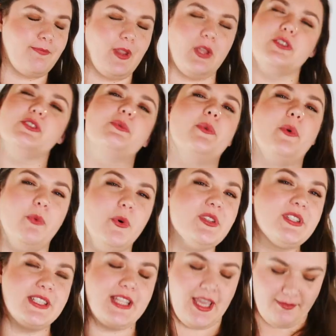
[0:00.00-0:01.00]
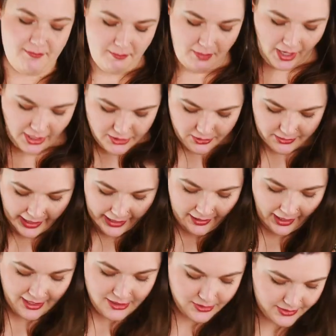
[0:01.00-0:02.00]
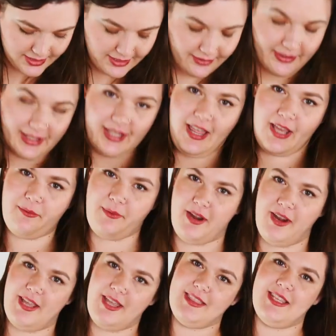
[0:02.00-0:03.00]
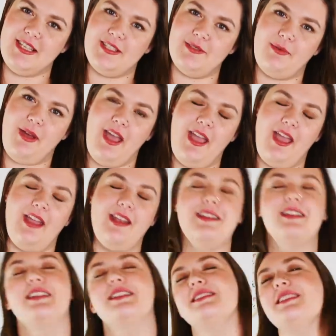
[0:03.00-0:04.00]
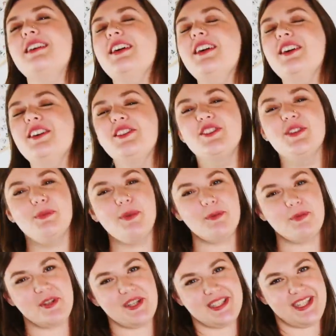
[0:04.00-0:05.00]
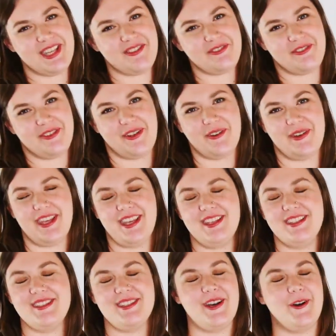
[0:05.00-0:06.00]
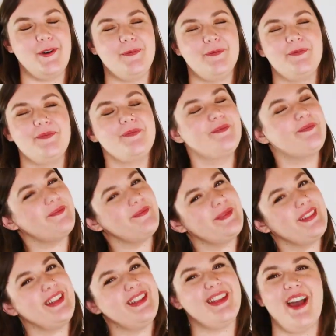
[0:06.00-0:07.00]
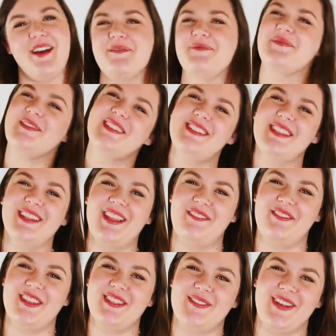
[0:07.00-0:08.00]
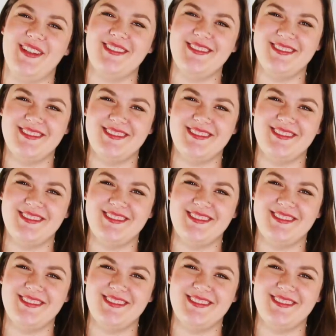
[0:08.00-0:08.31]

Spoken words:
So we'll see. But I do still really like wearing it this way. And it is super breezy and floaty. So yeah, still love this one.